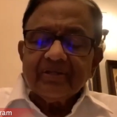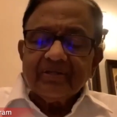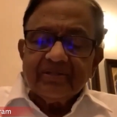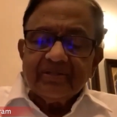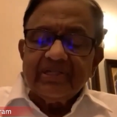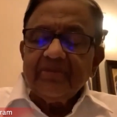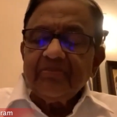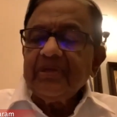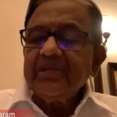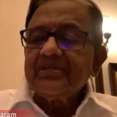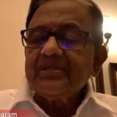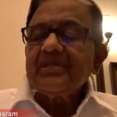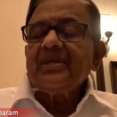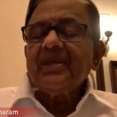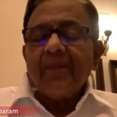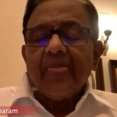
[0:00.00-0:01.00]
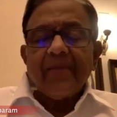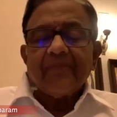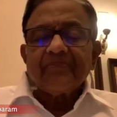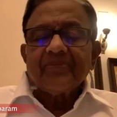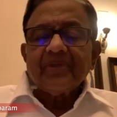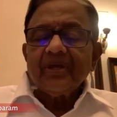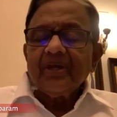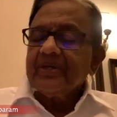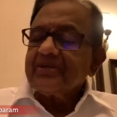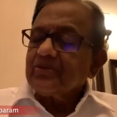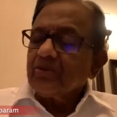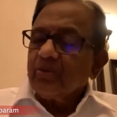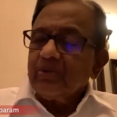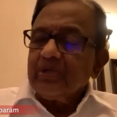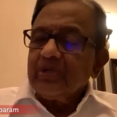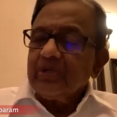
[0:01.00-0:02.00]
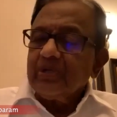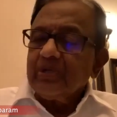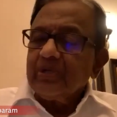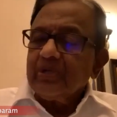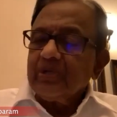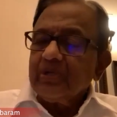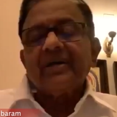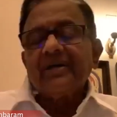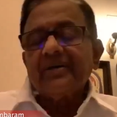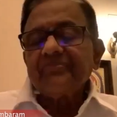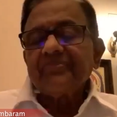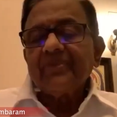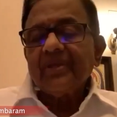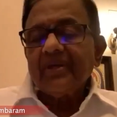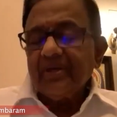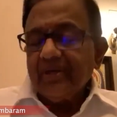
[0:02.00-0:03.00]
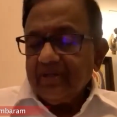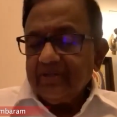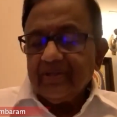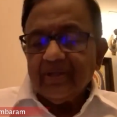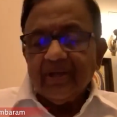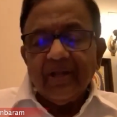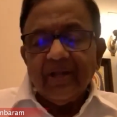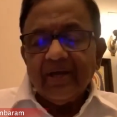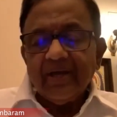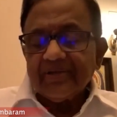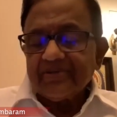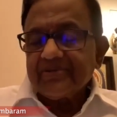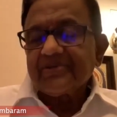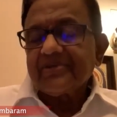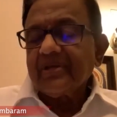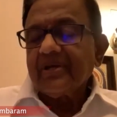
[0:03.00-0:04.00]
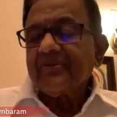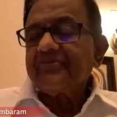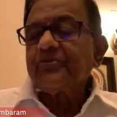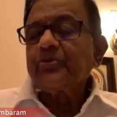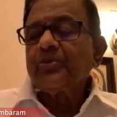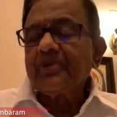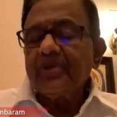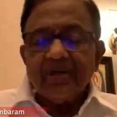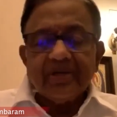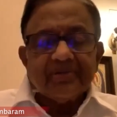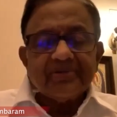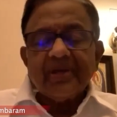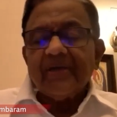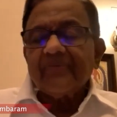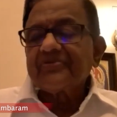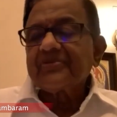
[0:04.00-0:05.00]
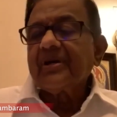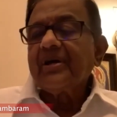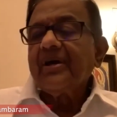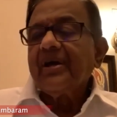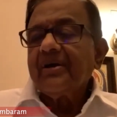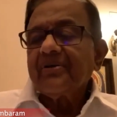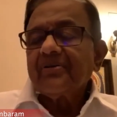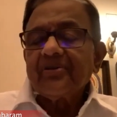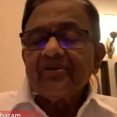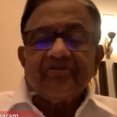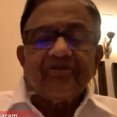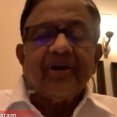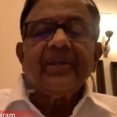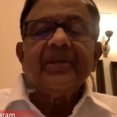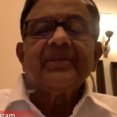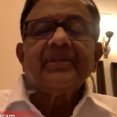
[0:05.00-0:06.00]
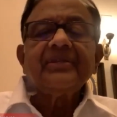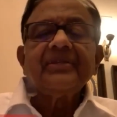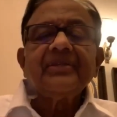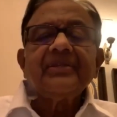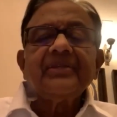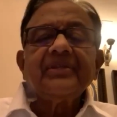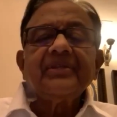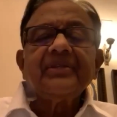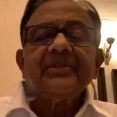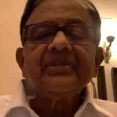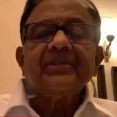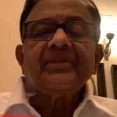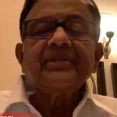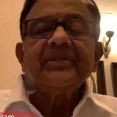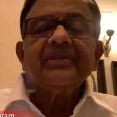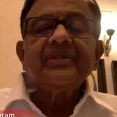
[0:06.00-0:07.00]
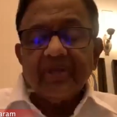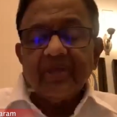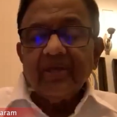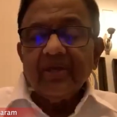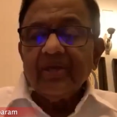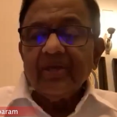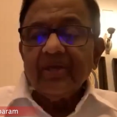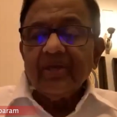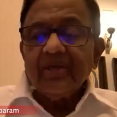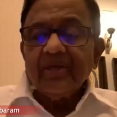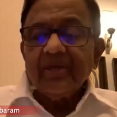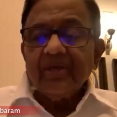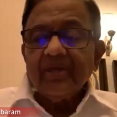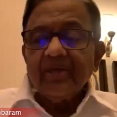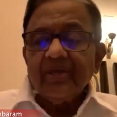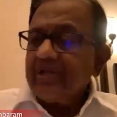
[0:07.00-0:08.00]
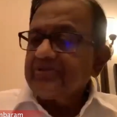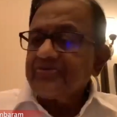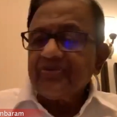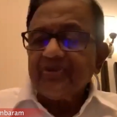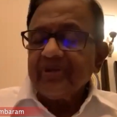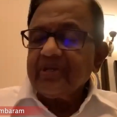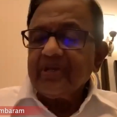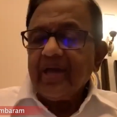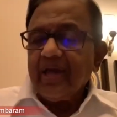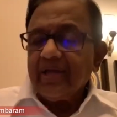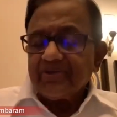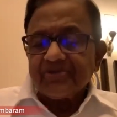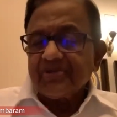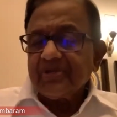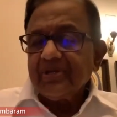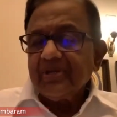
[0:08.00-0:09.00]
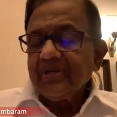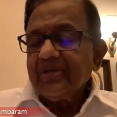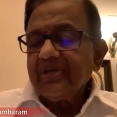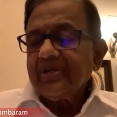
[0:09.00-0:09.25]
DBT. It has only become better in the last few years after refining the infrastructure. They are transferring cash.